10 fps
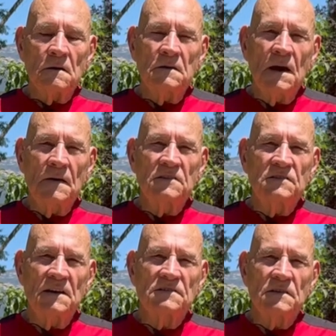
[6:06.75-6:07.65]
Now the
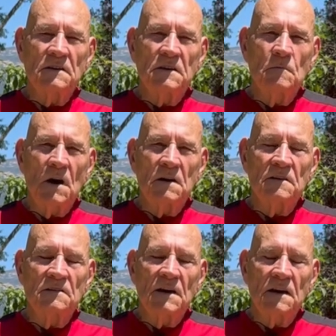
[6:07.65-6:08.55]
chest is going to come out on
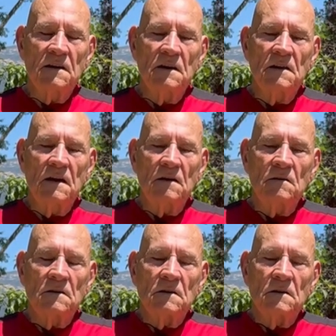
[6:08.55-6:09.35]
the second inhale.